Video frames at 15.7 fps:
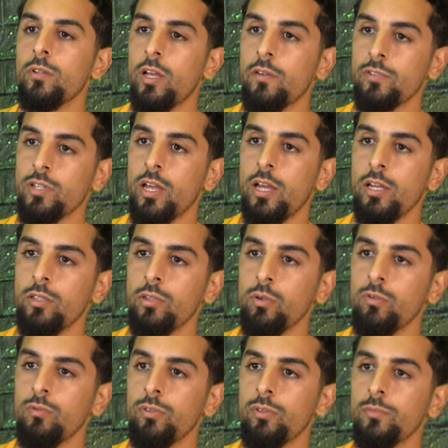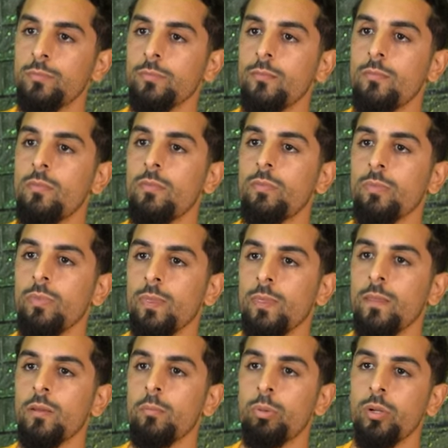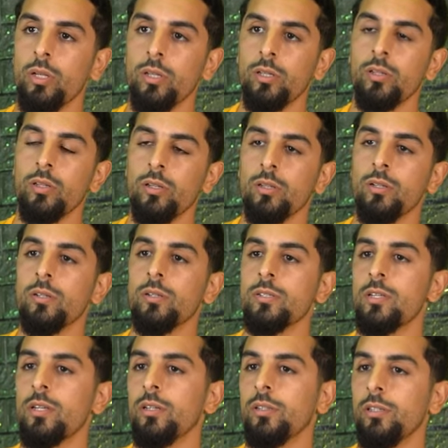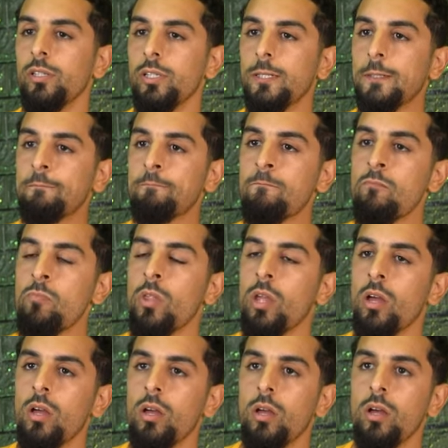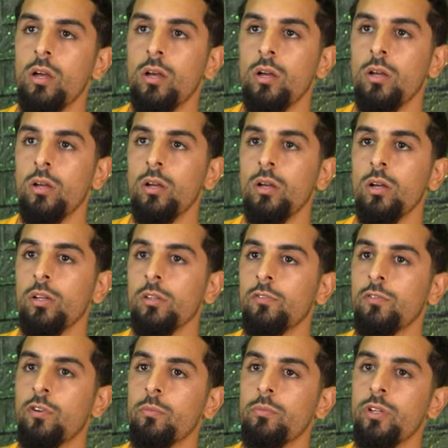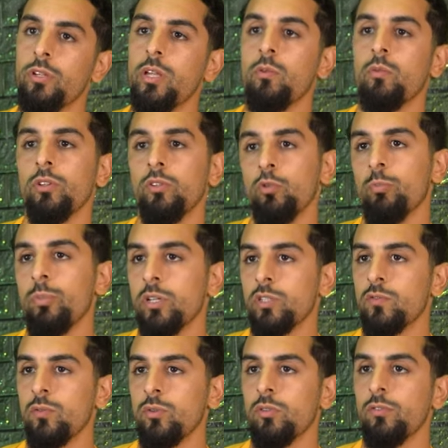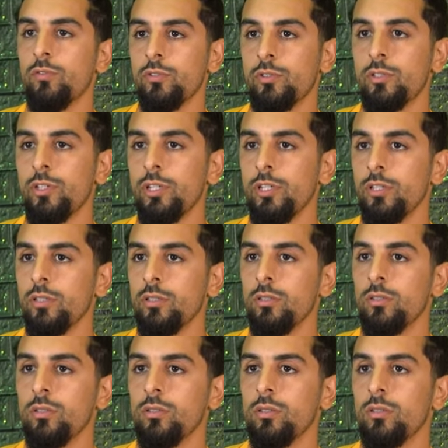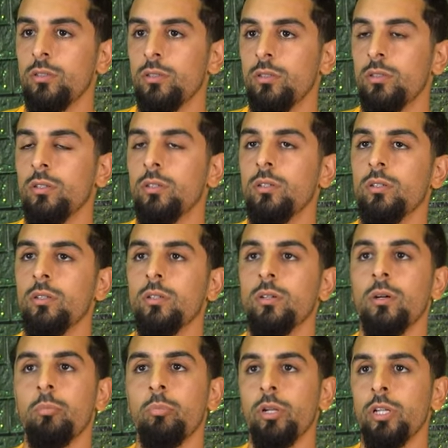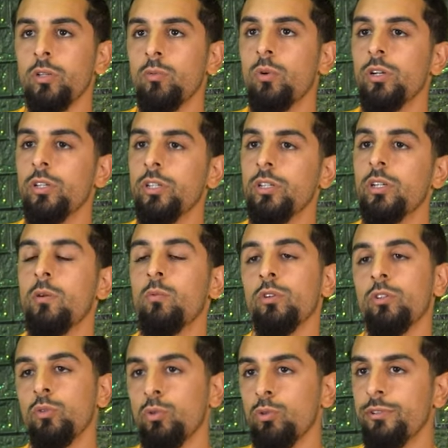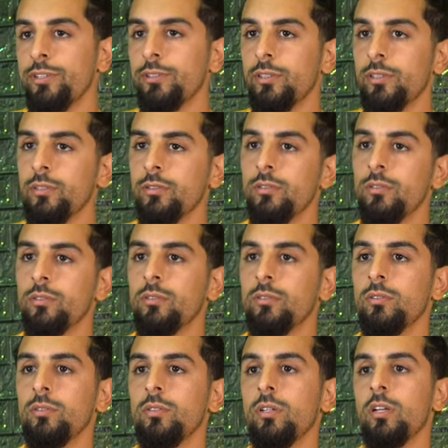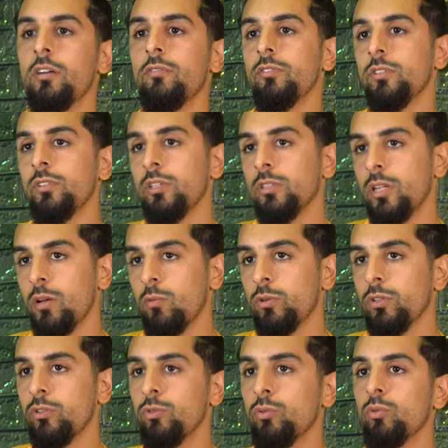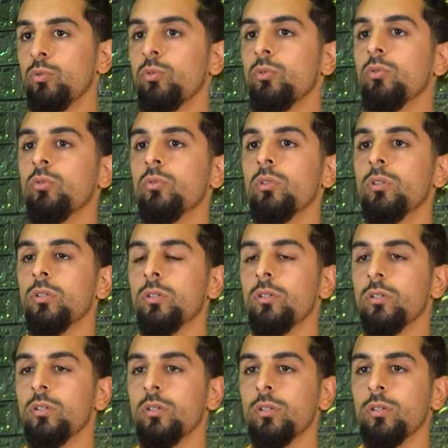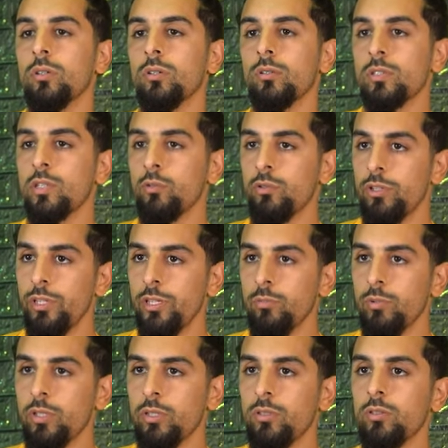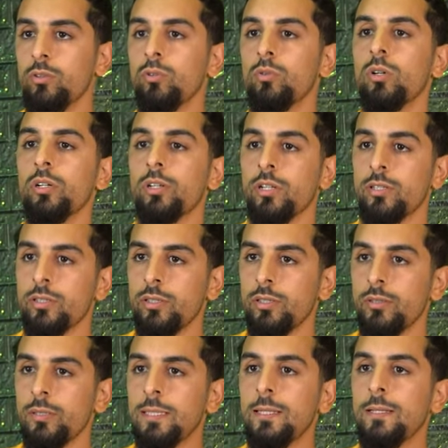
FC Eindhoven. They play in the second league, and from that I went to PEC Zwolle first league. Played 1 year. I went to Twente. After that I went to Saudi Arabia to Al Nassr.